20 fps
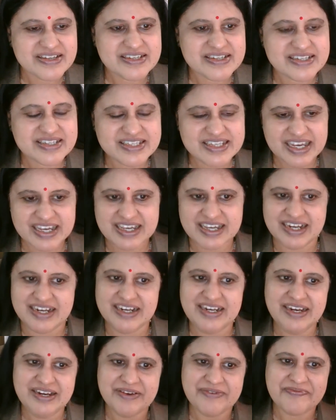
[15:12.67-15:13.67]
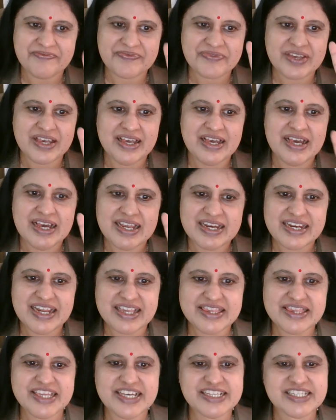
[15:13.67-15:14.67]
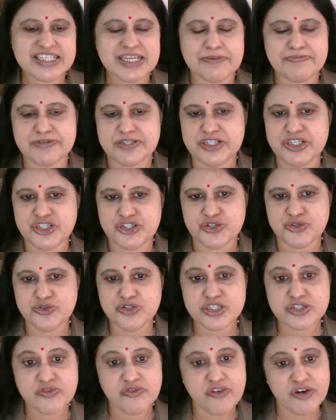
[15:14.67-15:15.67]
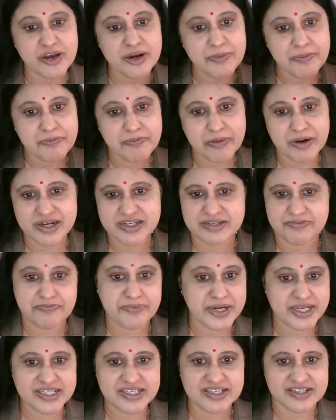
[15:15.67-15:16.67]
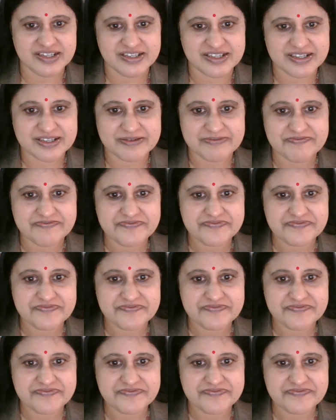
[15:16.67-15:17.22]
Second, nothing substitutes for presence.